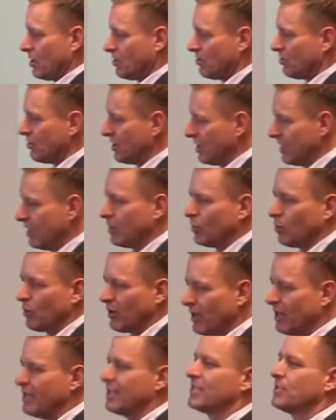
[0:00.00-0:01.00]
to deal
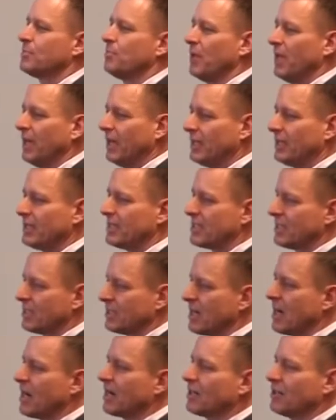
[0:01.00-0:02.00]
with these mails and
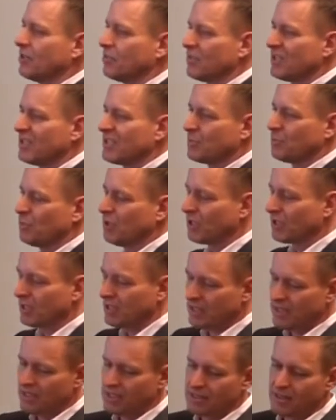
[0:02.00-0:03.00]
documents,
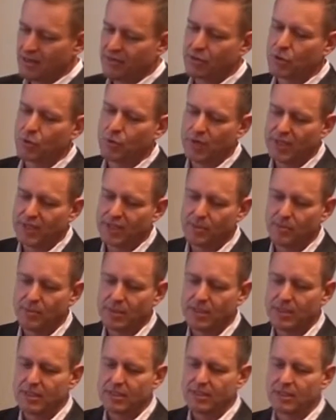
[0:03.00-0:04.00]
because after 20
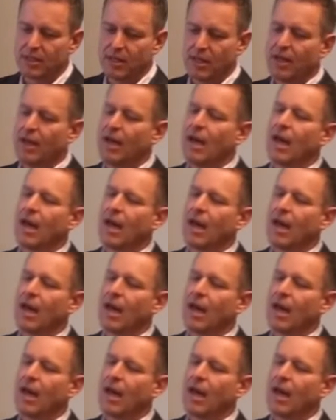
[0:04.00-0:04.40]
minutes